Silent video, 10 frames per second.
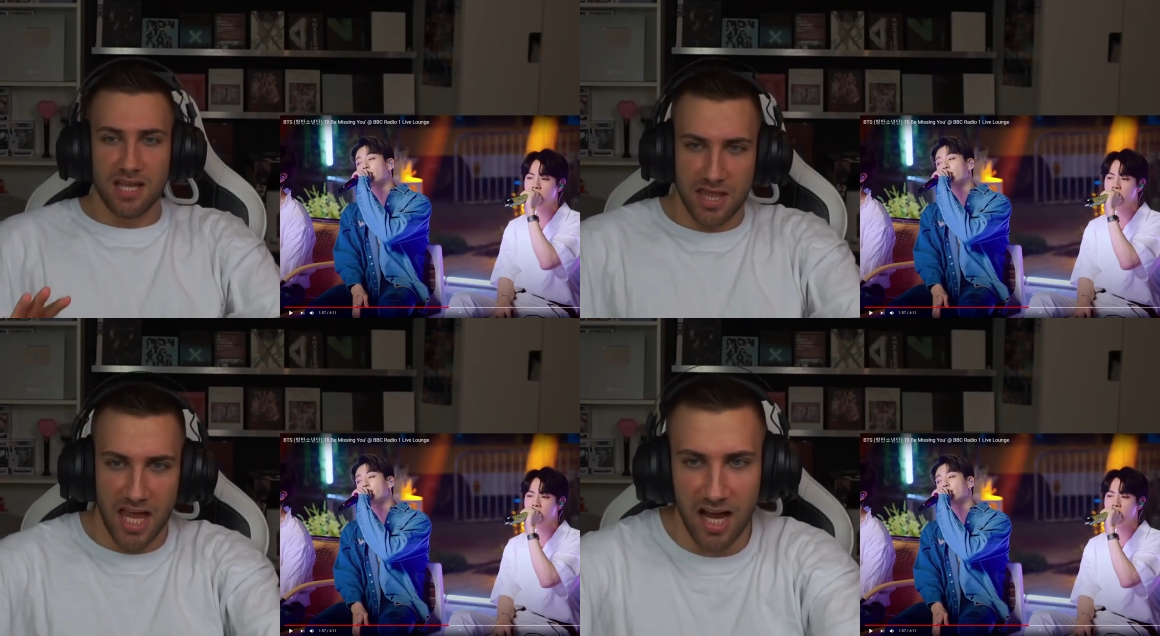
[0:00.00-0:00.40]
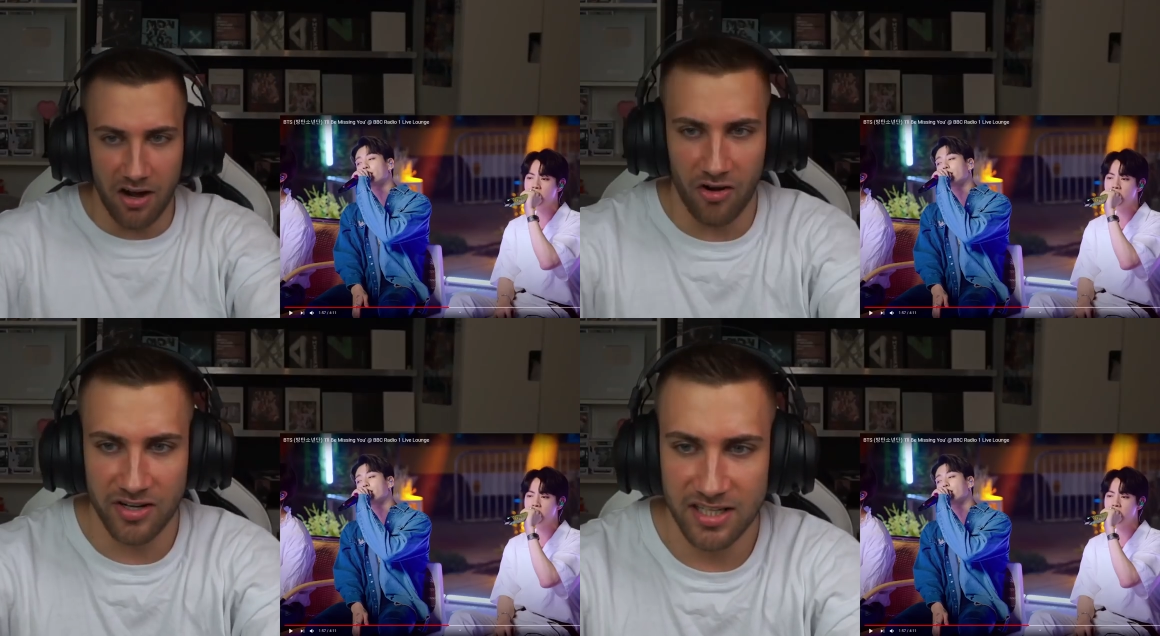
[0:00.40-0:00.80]
Speaker 1: they
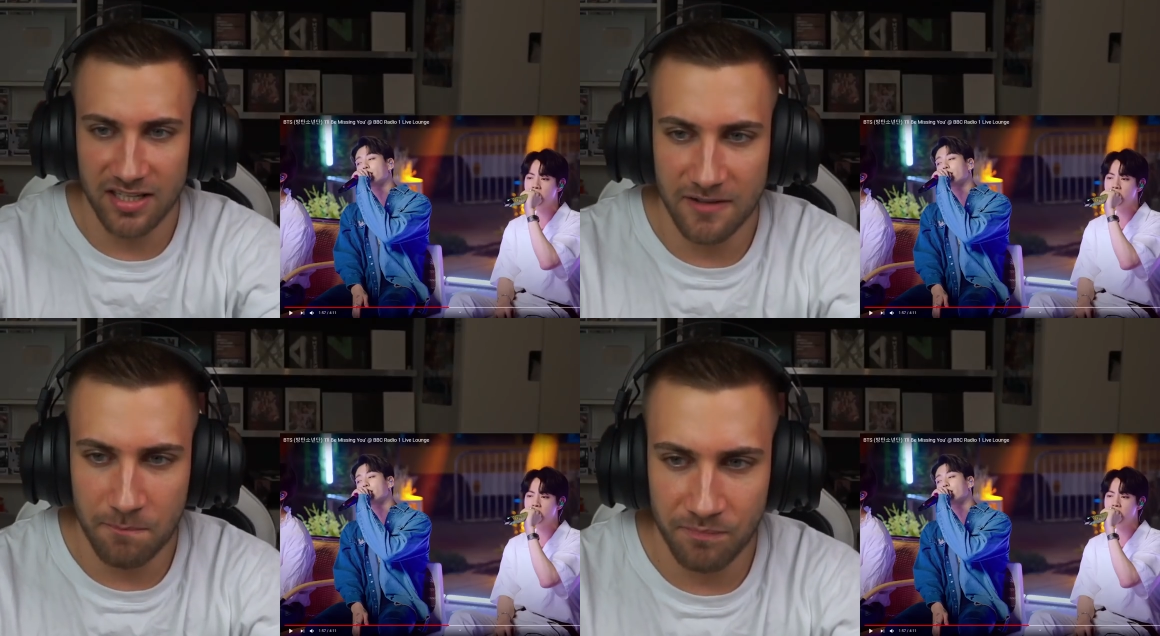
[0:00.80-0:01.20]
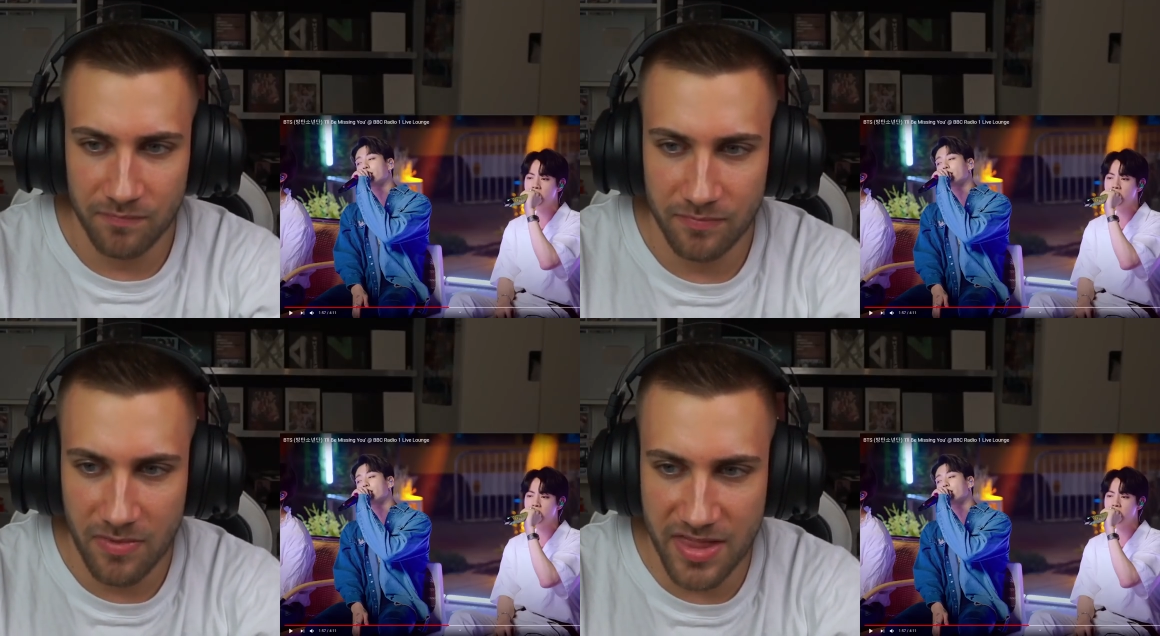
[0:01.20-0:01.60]
are.
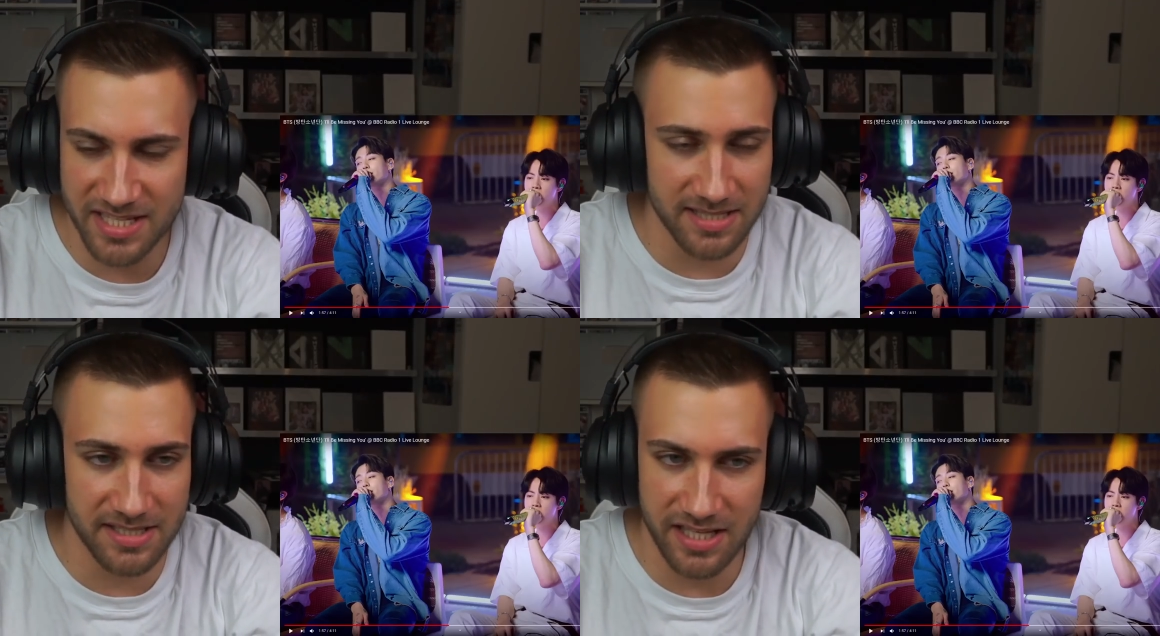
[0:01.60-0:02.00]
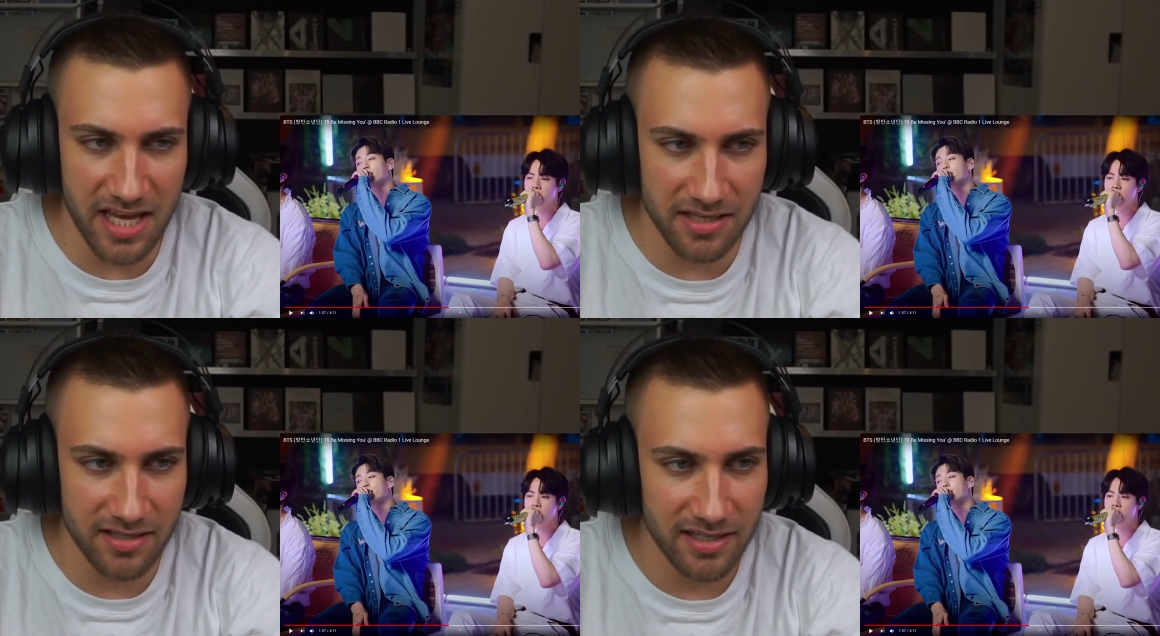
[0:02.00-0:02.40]
That's
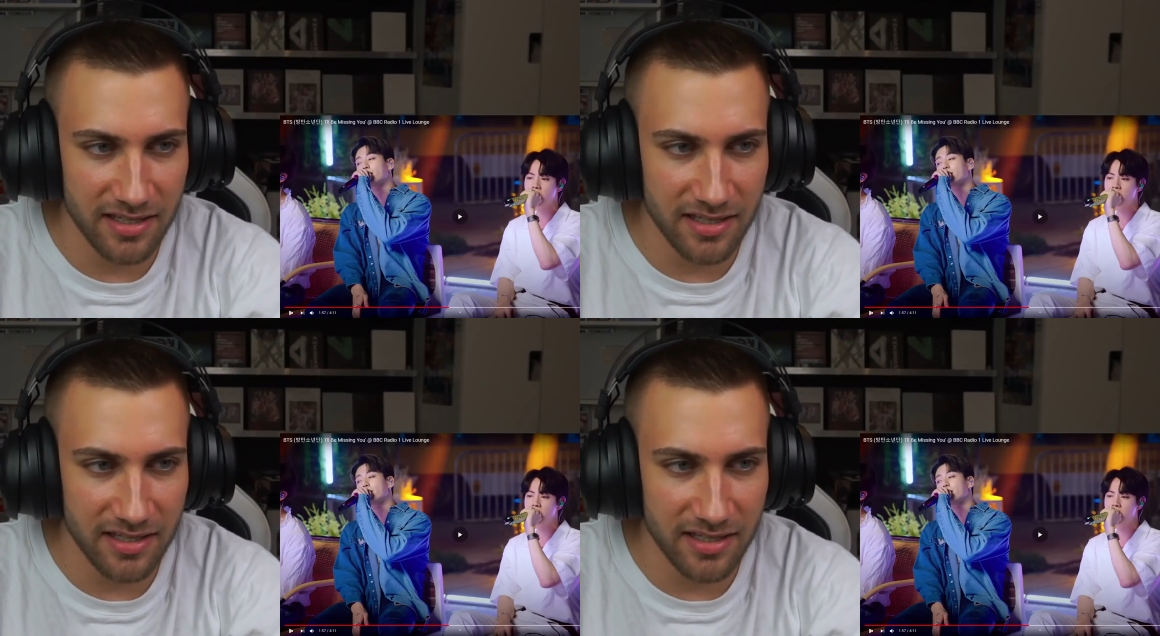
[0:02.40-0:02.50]
insane.